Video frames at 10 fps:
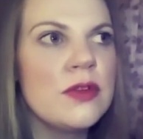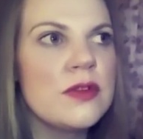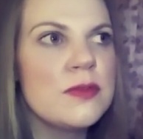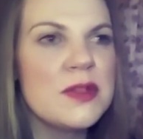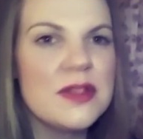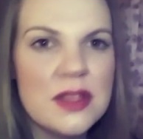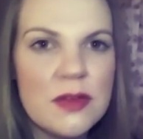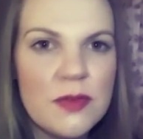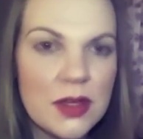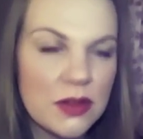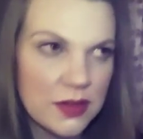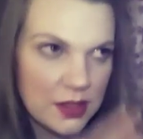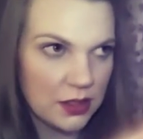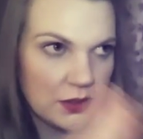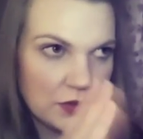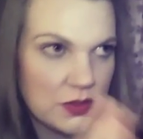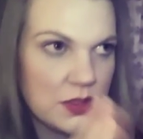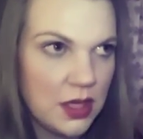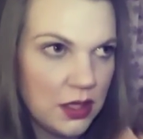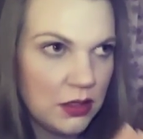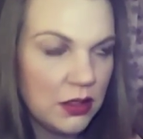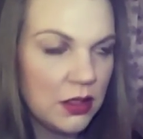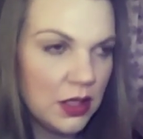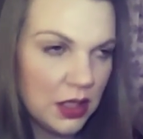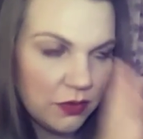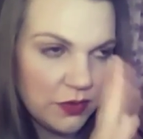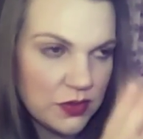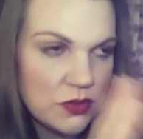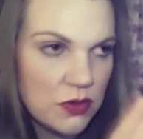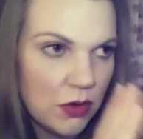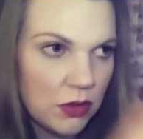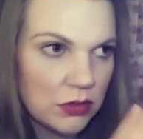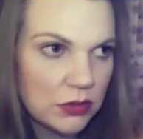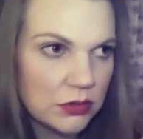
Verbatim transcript: specific things, then if it's not